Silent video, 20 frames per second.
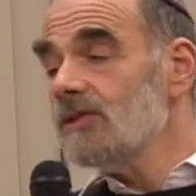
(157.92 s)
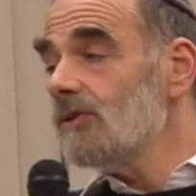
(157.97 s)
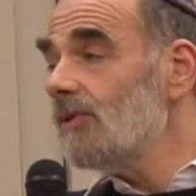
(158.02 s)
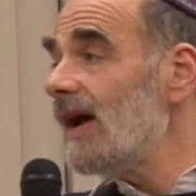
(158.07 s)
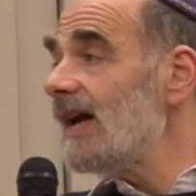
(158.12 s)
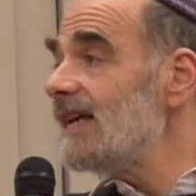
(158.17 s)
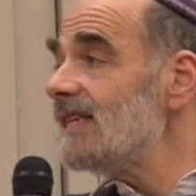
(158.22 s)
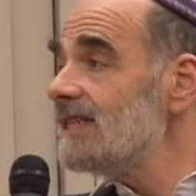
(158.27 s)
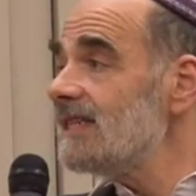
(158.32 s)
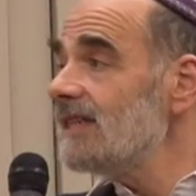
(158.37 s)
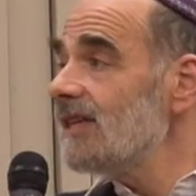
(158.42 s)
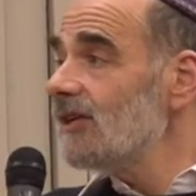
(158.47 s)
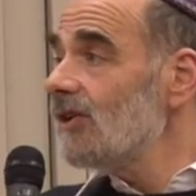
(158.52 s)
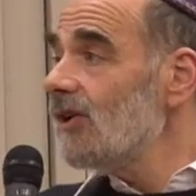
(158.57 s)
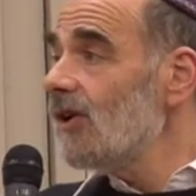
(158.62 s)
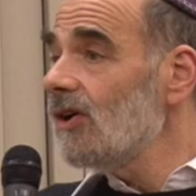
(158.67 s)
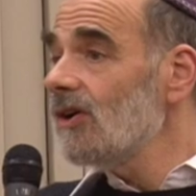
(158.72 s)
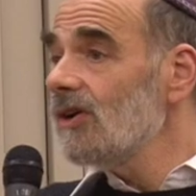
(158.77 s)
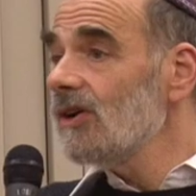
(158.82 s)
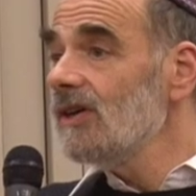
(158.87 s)
Square
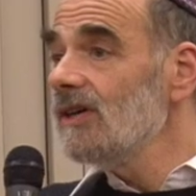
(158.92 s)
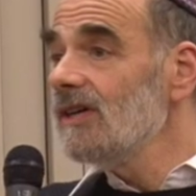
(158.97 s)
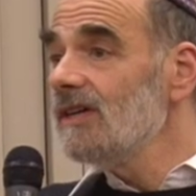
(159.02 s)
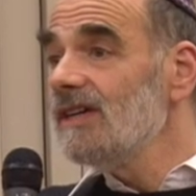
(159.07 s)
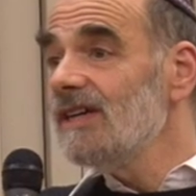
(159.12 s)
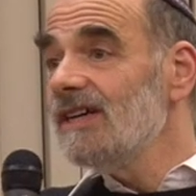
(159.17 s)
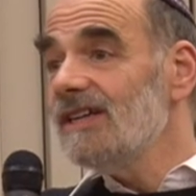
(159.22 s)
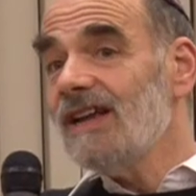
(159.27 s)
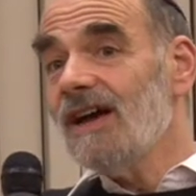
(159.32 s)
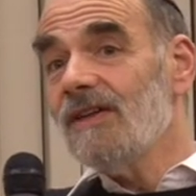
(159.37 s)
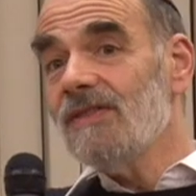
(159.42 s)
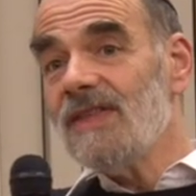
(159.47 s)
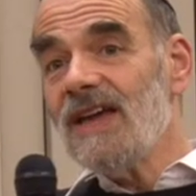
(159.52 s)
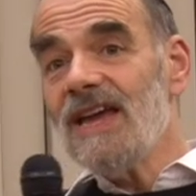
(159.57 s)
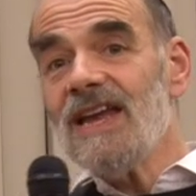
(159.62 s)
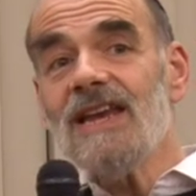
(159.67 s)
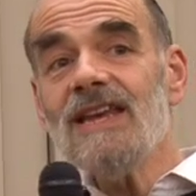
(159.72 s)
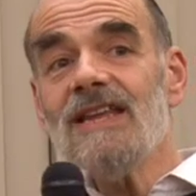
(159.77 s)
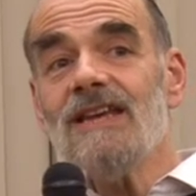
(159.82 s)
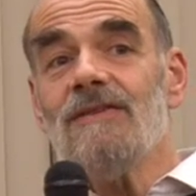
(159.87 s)
Synagogue. Now
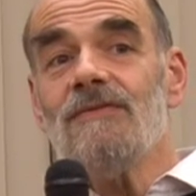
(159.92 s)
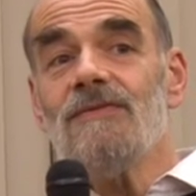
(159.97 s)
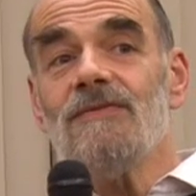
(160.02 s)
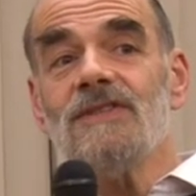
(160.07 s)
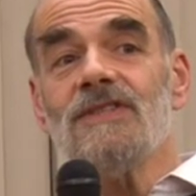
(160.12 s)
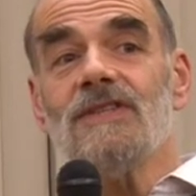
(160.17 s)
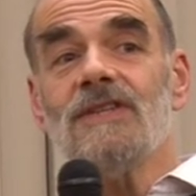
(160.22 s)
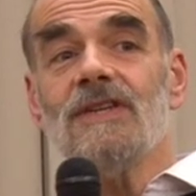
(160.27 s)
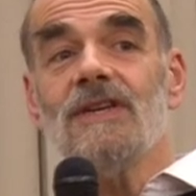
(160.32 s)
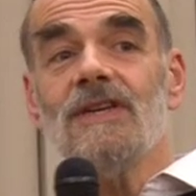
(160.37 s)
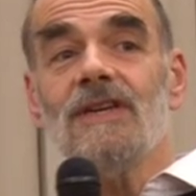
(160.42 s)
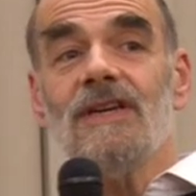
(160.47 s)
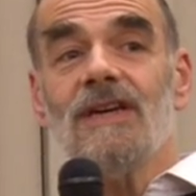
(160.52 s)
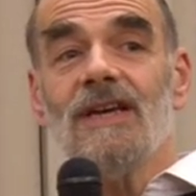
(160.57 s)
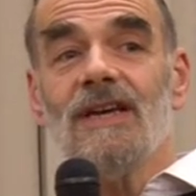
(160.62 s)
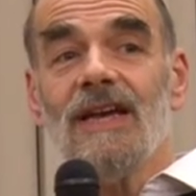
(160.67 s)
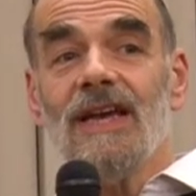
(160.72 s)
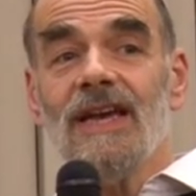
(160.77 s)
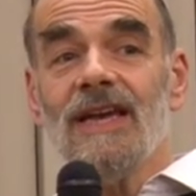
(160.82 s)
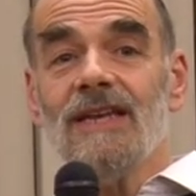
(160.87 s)
they lived
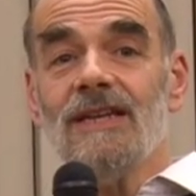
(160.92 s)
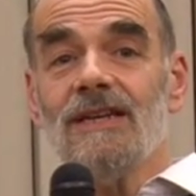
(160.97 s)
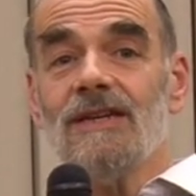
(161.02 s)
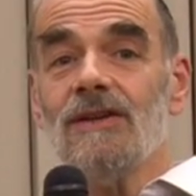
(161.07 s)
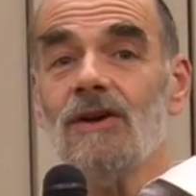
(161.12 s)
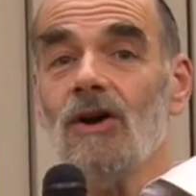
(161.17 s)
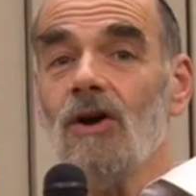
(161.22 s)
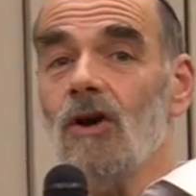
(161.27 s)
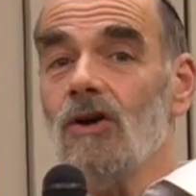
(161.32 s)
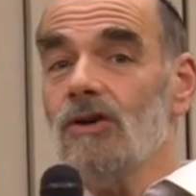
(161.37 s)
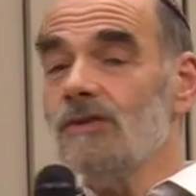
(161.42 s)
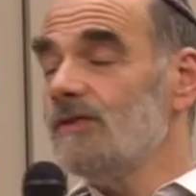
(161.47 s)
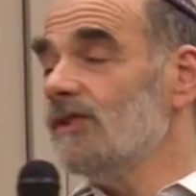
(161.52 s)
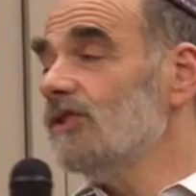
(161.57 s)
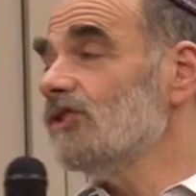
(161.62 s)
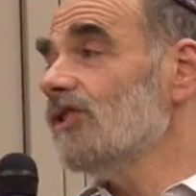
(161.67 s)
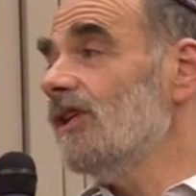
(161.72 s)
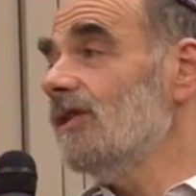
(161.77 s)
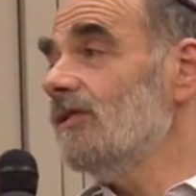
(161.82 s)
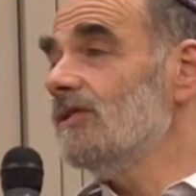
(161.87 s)
in
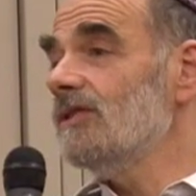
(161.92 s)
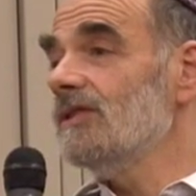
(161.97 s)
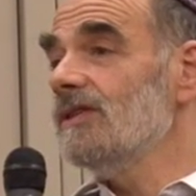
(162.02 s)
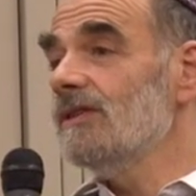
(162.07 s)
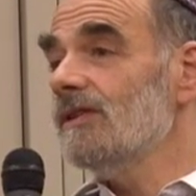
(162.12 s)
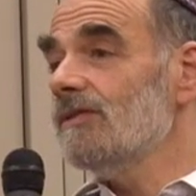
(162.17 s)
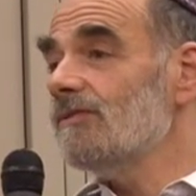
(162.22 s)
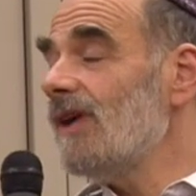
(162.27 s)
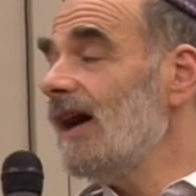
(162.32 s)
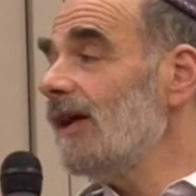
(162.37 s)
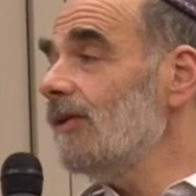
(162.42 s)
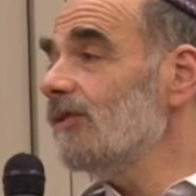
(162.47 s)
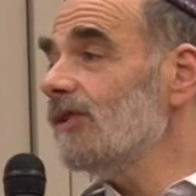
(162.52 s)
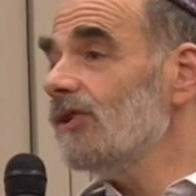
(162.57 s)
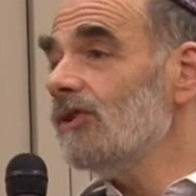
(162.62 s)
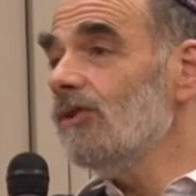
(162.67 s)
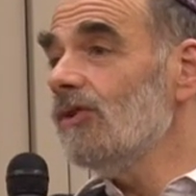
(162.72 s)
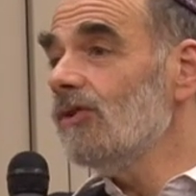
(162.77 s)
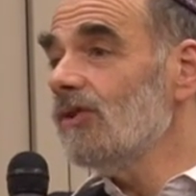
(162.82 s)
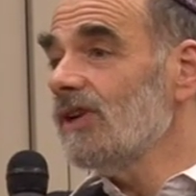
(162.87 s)
Hodvert Road, round the
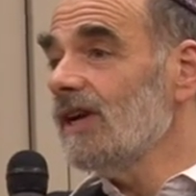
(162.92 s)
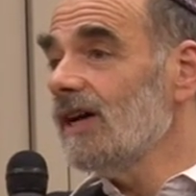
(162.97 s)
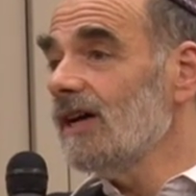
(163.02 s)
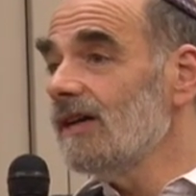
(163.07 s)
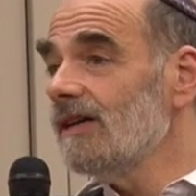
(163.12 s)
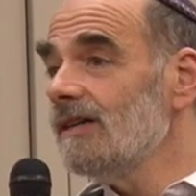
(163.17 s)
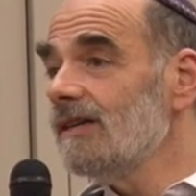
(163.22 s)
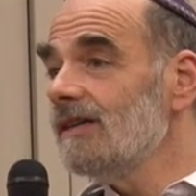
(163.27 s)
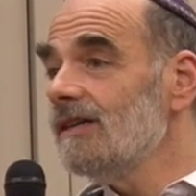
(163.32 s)
corner.